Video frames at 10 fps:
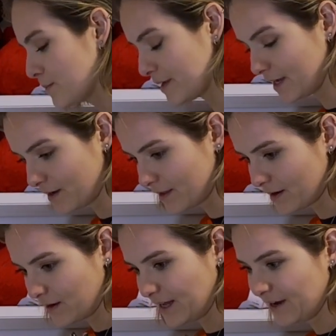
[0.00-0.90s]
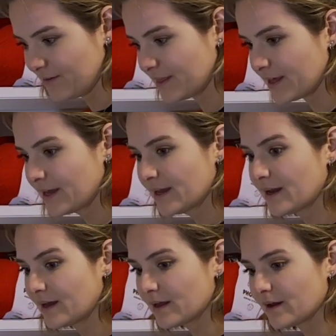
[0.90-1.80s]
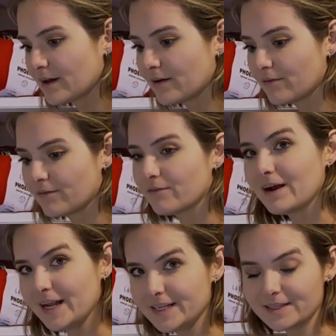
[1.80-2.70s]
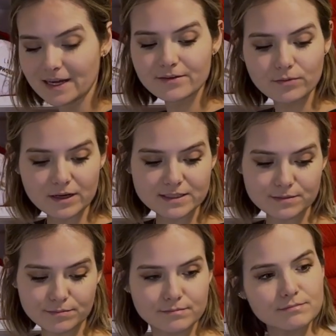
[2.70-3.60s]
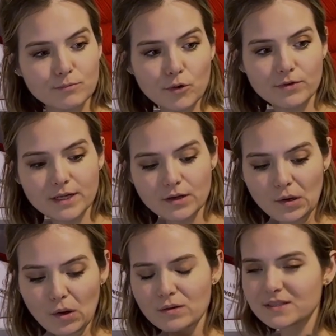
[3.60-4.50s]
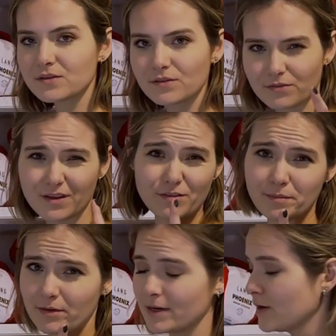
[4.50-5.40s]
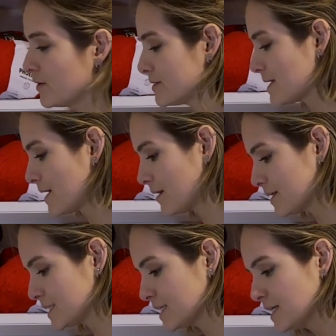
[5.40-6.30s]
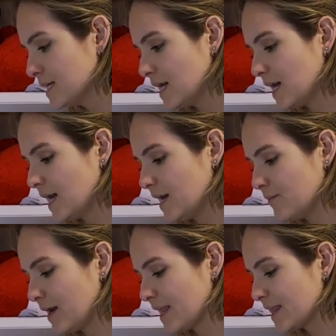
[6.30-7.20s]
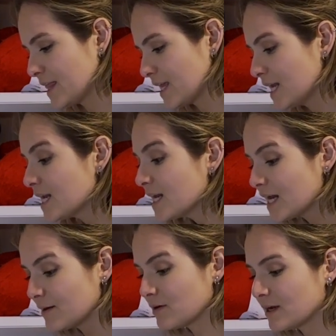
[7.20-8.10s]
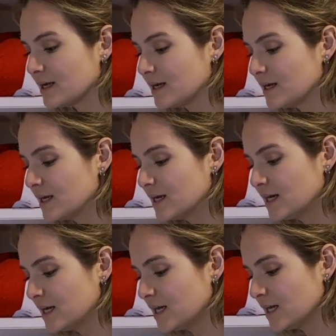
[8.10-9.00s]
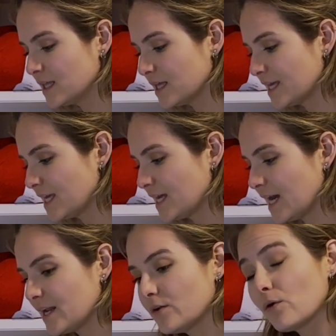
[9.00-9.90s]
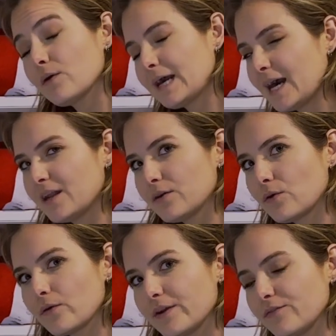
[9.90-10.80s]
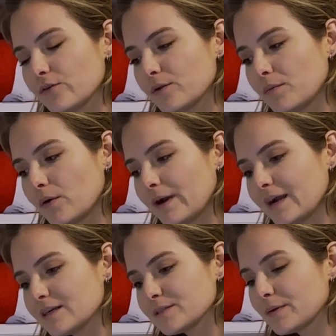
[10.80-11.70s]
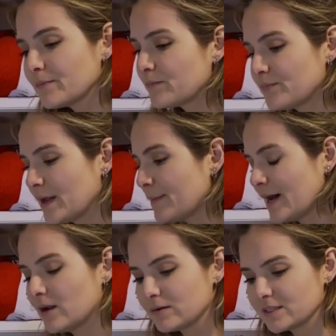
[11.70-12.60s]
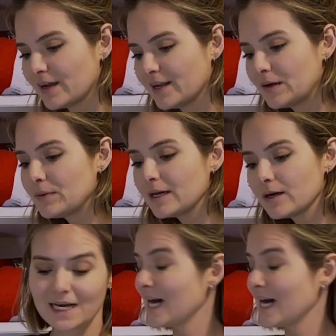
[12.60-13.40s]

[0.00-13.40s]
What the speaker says: but I got everything red that was merino, also the fluffy merinos I got. I think I'm gonna get an own category for the mohairs, but they might also end up here.